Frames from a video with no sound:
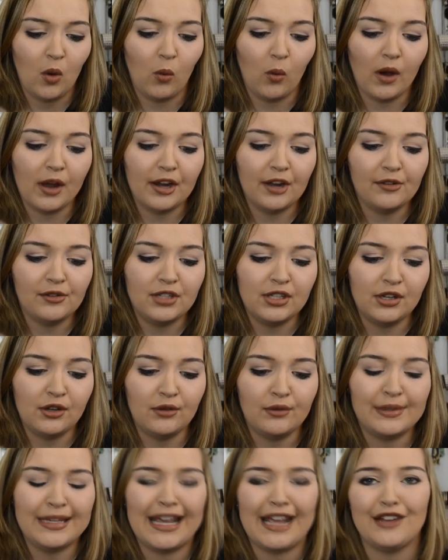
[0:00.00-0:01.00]

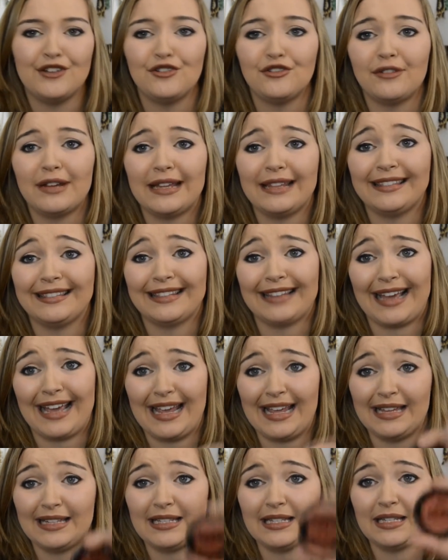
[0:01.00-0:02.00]
102 Tangerine
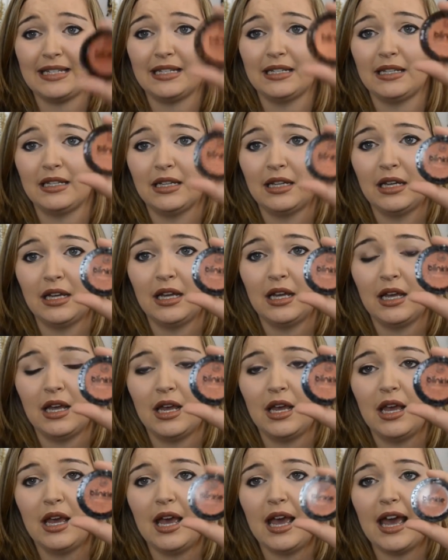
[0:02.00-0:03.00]
Light.
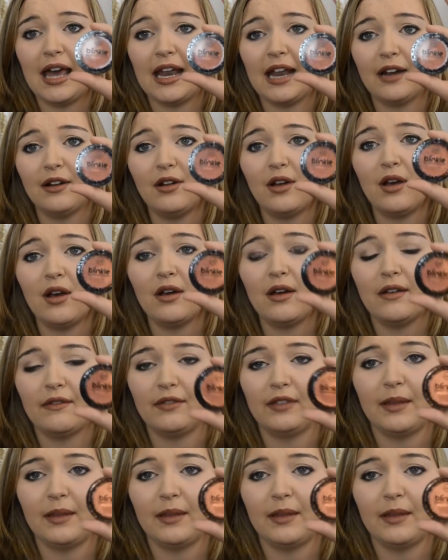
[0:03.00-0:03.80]
And I don't know